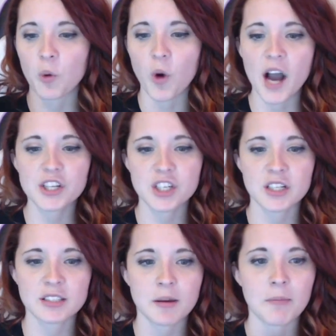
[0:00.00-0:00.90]

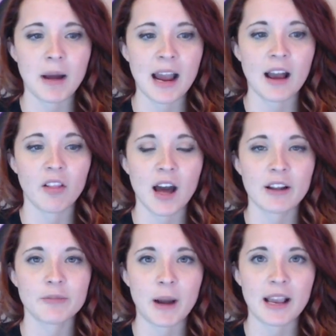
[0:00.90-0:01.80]
watches a lot
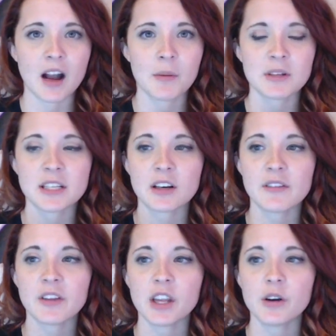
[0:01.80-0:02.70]
of my
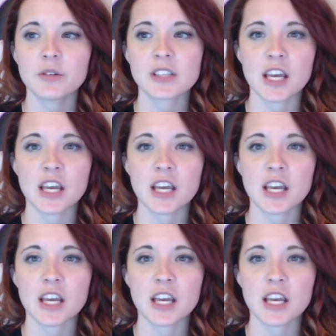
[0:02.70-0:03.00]
commentary videos,